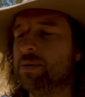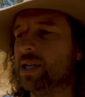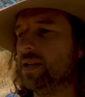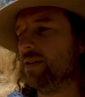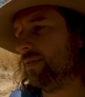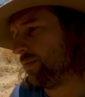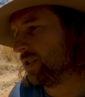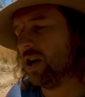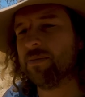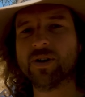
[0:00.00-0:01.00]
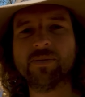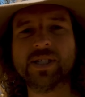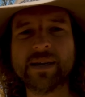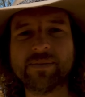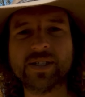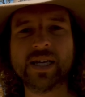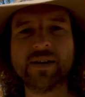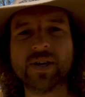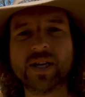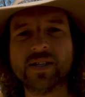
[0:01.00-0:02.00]
but if it was open I'd be tempted to
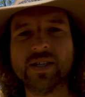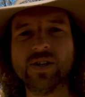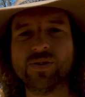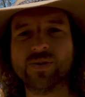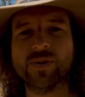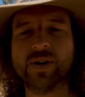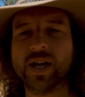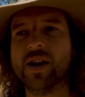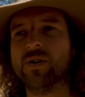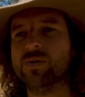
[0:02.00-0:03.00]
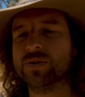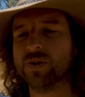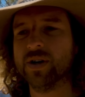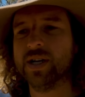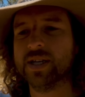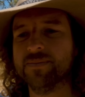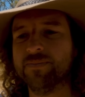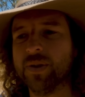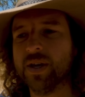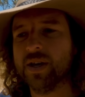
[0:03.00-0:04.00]
even continue through and go to Halls Creek and